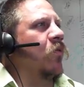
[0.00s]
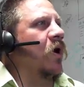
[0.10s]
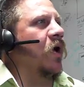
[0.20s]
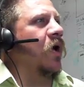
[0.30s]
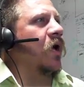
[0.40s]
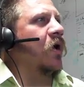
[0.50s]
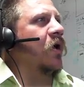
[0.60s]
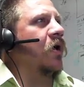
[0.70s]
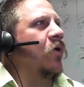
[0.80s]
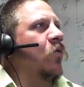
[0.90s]

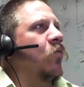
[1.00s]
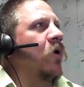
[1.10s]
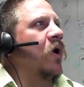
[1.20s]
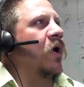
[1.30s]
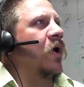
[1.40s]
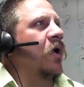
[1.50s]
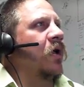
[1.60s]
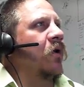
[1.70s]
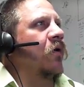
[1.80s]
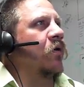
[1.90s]
Why, oh
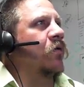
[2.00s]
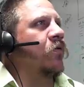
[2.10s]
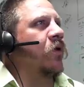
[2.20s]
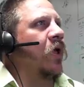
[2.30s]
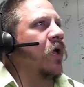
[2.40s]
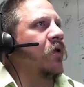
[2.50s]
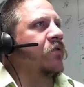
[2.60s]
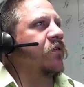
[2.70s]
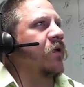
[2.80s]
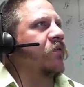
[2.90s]
why are you
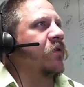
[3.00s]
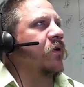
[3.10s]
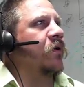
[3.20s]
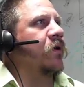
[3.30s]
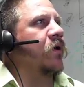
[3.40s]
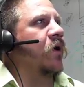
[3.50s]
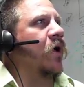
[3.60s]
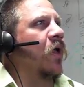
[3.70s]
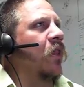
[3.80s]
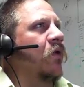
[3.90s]
not changing
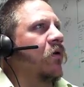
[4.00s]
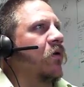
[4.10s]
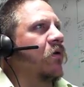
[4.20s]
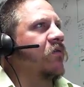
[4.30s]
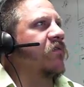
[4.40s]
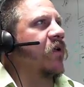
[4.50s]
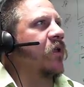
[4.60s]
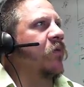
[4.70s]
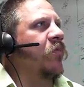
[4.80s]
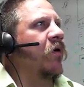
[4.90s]
colors?
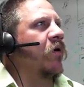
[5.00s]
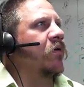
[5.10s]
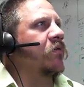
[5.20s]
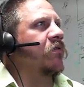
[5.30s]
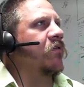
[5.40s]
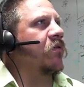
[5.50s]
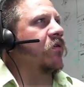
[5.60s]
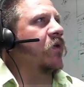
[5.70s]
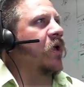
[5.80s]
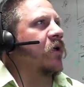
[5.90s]
Any part.
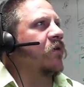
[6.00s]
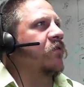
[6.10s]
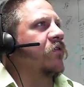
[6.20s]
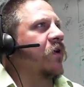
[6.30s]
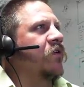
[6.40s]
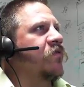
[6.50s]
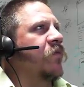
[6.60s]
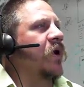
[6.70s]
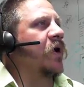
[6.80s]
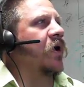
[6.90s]
Change
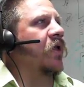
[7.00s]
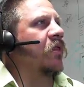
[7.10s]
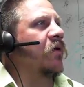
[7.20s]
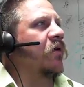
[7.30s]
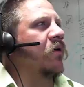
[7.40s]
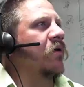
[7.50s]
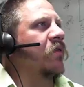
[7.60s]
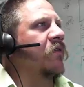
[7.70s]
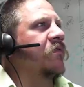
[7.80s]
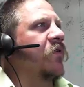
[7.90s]
my color.
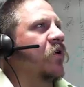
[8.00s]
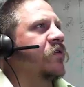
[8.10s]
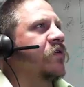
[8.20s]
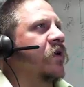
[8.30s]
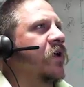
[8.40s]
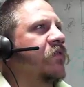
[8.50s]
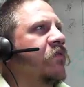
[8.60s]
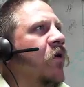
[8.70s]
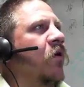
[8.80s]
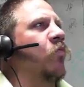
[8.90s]
The function gets
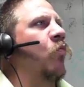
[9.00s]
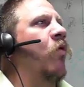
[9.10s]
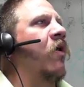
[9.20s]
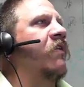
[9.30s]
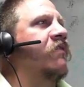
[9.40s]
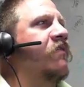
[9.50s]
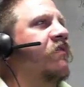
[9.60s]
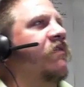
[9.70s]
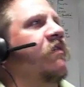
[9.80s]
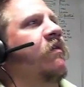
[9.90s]
called
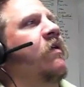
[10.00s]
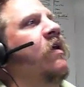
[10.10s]
once.